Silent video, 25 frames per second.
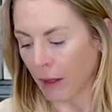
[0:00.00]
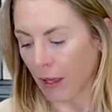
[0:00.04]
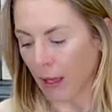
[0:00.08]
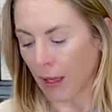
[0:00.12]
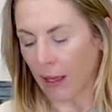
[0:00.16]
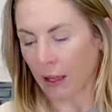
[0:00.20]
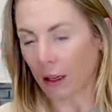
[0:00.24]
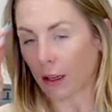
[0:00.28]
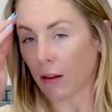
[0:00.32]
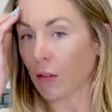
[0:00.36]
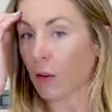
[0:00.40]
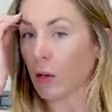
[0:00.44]

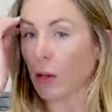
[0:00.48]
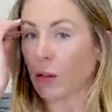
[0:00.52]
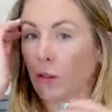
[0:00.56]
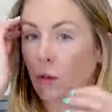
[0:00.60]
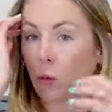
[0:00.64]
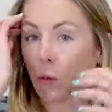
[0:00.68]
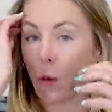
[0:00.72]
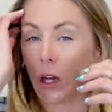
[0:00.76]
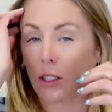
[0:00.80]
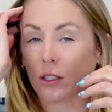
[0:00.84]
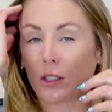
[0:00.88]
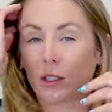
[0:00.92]
And if you guys
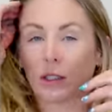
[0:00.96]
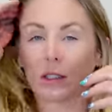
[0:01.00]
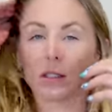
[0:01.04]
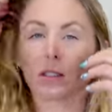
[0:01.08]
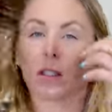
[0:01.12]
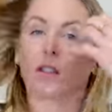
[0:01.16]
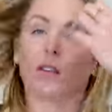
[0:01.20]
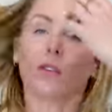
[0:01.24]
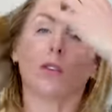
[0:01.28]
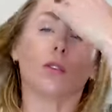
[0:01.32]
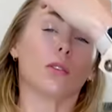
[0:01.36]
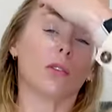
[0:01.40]
are watching this
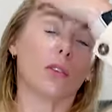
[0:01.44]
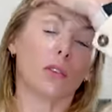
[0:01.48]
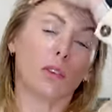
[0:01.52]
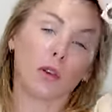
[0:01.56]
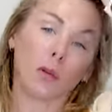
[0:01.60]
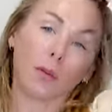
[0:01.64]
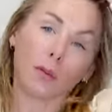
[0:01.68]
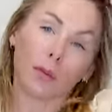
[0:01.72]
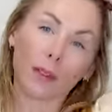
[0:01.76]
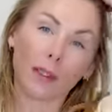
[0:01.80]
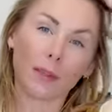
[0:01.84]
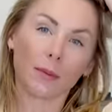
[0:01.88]
on
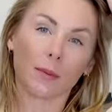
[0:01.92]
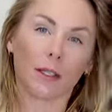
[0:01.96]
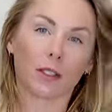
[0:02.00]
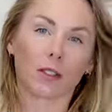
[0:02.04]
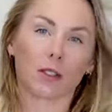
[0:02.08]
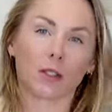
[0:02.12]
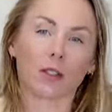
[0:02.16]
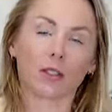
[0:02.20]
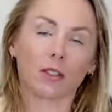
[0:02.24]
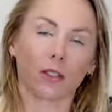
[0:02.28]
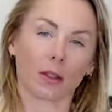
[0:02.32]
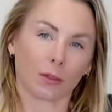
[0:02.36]
YouTube, please make
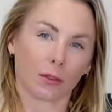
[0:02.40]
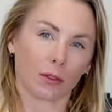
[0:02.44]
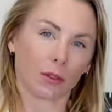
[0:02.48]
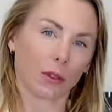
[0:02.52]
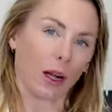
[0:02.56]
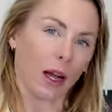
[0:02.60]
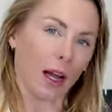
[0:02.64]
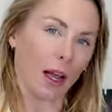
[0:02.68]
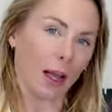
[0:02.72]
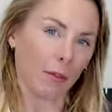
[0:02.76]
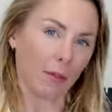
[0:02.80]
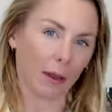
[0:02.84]
sure you
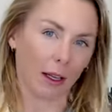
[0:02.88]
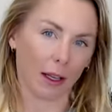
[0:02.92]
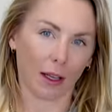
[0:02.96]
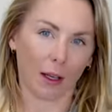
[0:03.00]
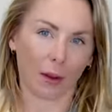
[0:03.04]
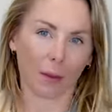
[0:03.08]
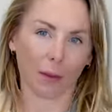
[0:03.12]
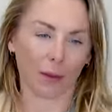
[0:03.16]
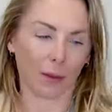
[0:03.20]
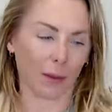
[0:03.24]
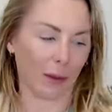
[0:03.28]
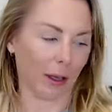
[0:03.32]
subscribe. That
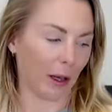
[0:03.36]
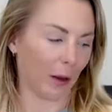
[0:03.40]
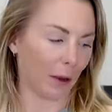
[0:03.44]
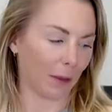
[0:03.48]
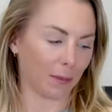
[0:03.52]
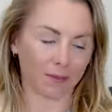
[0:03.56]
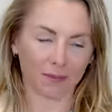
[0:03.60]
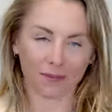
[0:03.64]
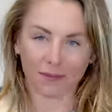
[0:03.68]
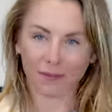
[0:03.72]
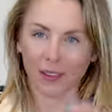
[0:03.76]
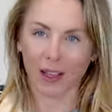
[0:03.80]
helps me
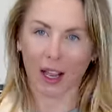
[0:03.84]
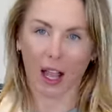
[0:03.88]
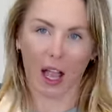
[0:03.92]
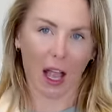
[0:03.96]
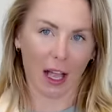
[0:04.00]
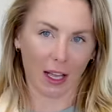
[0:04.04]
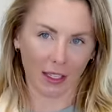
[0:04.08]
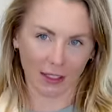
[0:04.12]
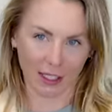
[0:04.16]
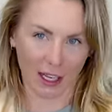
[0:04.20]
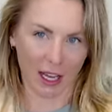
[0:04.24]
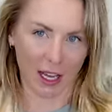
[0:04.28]
out
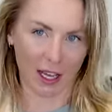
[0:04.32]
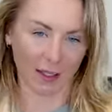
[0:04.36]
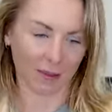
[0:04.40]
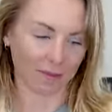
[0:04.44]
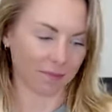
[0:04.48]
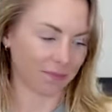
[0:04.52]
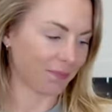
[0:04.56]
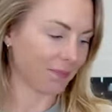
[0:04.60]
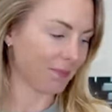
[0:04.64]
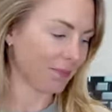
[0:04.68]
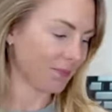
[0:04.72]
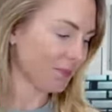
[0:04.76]
a ton.